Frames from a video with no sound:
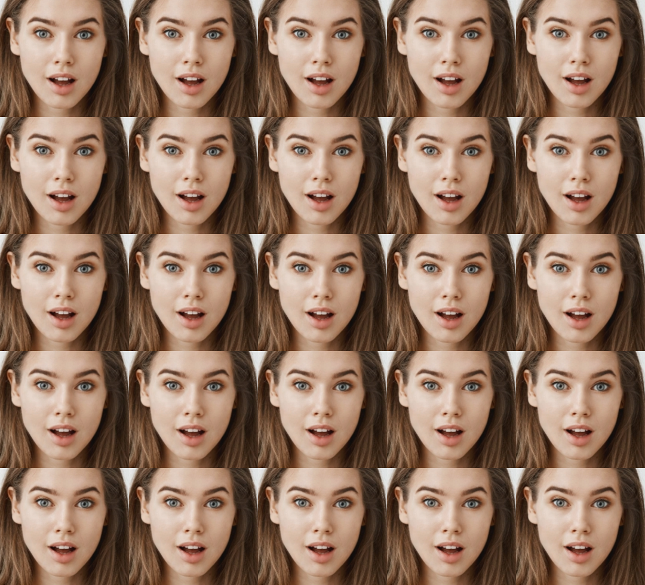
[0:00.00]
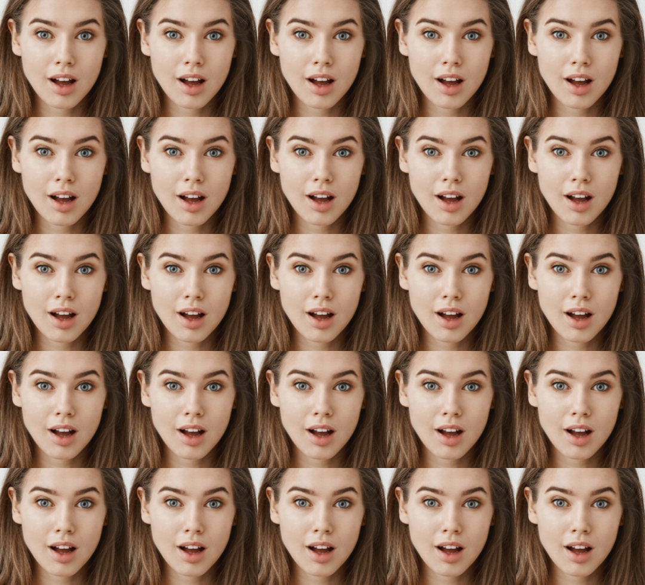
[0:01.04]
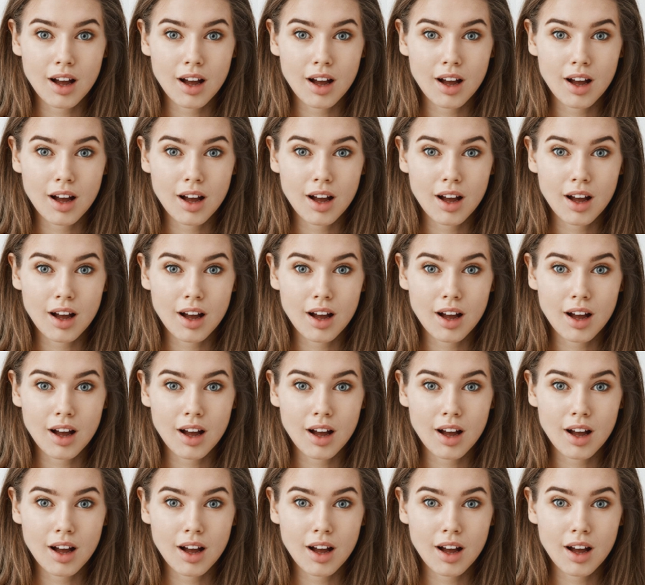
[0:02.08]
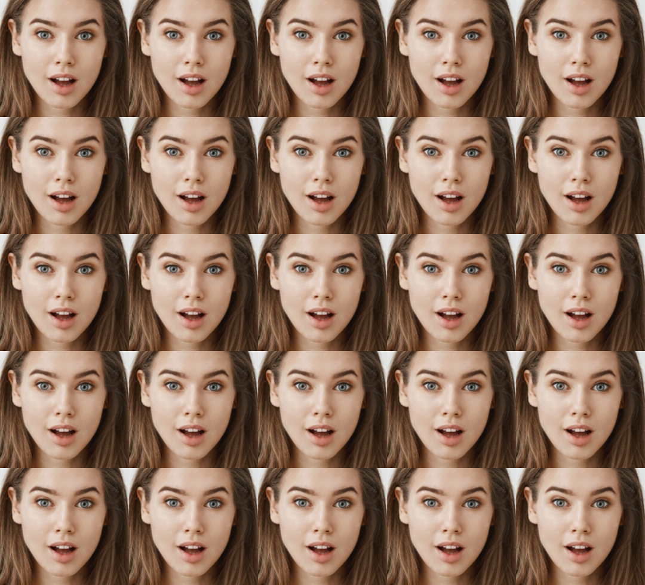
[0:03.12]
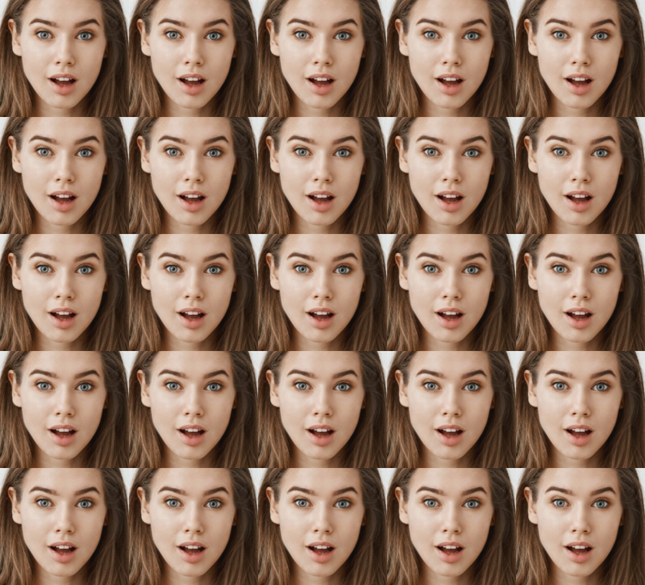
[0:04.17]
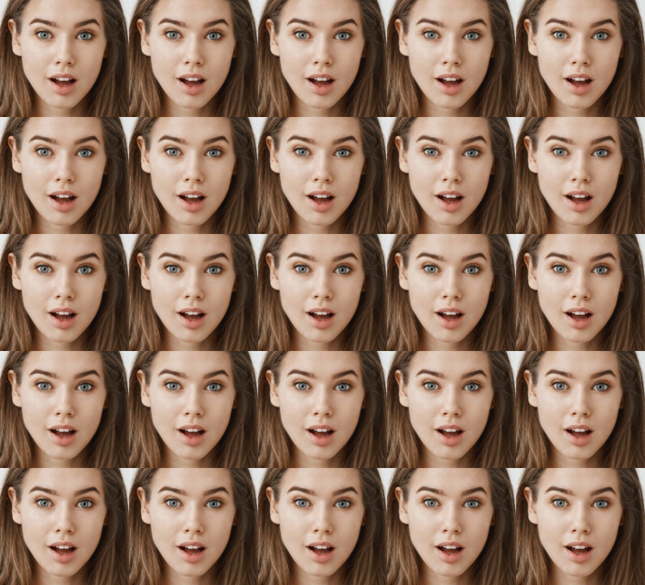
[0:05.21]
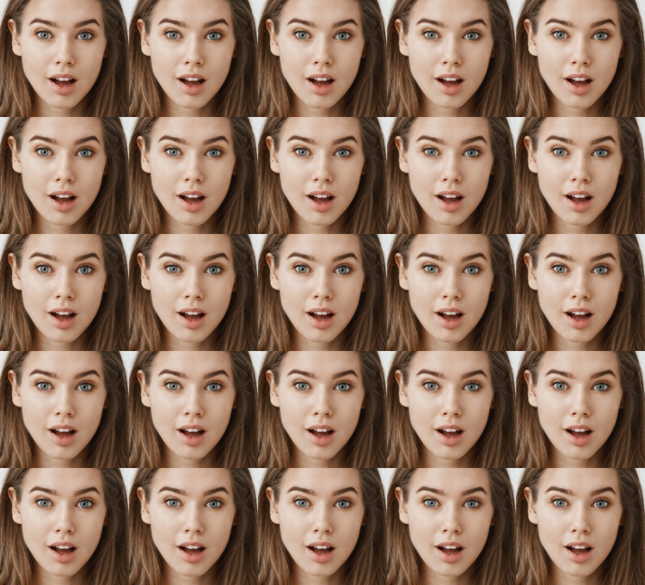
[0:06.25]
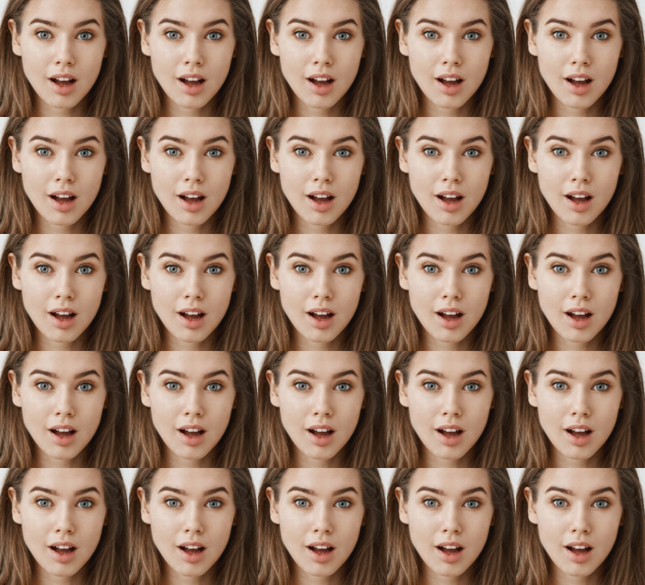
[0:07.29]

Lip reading: [no speech]